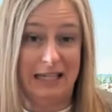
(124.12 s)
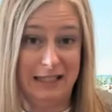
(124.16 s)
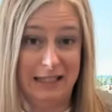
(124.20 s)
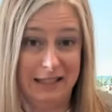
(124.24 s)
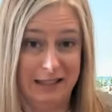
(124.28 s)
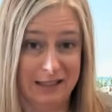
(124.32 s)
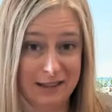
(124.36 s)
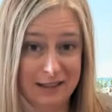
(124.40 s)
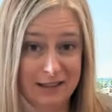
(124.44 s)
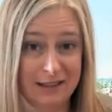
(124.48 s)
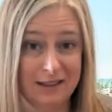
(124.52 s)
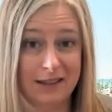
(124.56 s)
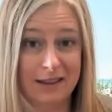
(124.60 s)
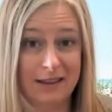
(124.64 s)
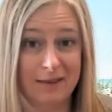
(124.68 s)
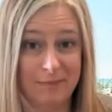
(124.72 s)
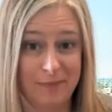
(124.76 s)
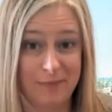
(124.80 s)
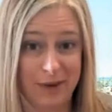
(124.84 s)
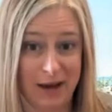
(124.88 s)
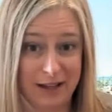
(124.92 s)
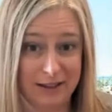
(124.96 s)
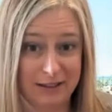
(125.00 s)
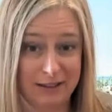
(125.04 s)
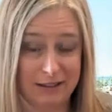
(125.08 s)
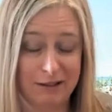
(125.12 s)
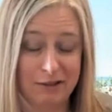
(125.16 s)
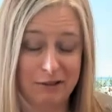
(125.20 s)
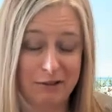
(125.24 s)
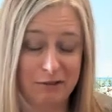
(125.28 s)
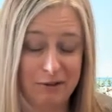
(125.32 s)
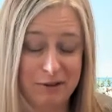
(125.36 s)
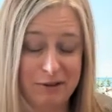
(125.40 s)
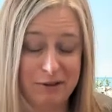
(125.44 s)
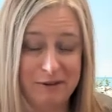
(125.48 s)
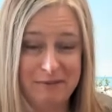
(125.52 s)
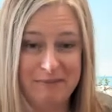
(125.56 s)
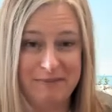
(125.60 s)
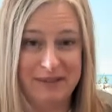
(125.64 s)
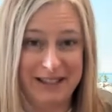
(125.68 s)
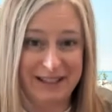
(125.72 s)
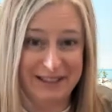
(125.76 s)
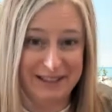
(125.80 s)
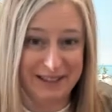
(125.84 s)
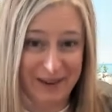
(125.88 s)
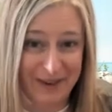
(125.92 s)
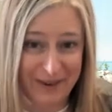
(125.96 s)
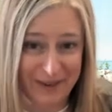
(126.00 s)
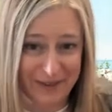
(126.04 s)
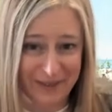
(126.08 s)
easiest and the best through your big
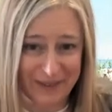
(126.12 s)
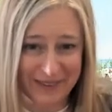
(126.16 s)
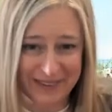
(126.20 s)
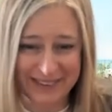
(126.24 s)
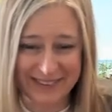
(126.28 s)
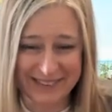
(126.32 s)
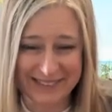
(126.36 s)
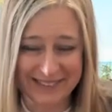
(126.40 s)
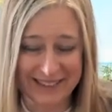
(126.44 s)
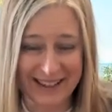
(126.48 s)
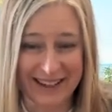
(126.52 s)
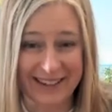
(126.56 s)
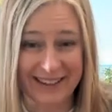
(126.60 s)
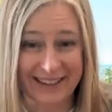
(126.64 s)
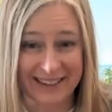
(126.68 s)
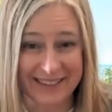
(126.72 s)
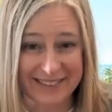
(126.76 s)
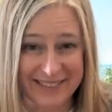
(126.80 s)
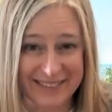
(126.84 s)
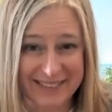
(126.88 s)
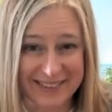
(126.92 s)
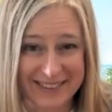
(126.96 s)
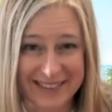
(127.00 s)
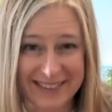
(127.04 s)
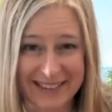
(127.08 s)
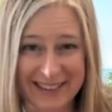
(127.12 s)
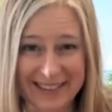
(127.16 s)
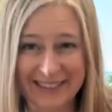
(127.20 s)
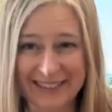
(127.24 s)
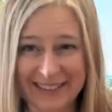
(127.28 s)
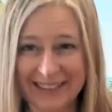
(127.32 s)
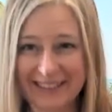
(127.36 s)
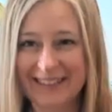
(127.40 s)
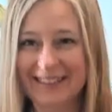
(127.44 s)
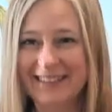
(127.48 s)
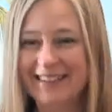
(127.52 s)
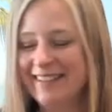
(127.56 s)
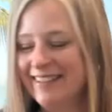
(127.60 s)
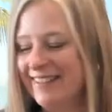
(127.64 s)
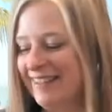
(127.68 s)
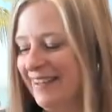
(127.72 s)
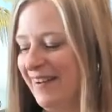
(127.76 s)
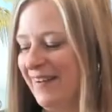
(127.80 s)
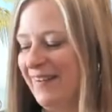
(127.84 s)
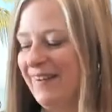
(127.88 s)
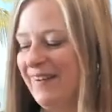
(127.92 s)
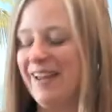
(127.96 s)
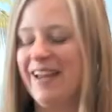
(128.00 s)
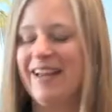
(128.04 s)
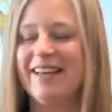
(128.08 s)
toe. Isn't that interesting?
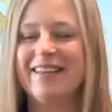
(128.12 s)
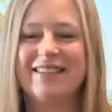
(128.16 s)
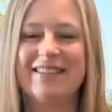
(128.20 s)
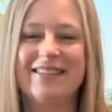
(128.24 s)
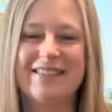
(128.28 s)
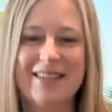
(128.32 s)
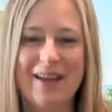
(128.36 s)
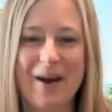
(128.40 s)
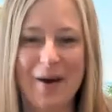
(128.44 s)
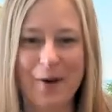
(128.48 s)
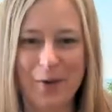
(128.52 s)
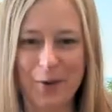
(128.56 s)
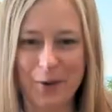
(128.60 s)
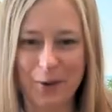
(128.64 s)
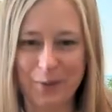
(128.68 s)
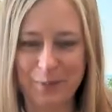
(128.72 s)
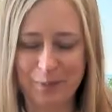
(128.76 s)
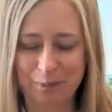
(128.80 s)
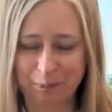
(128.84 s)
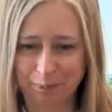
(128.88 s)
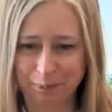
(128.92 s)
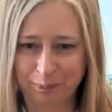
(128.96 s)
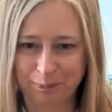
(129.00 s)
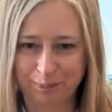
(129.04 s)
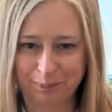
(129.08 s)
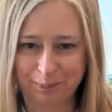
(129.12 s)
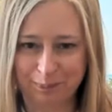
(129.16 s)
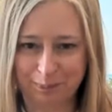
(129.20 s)
Okay, so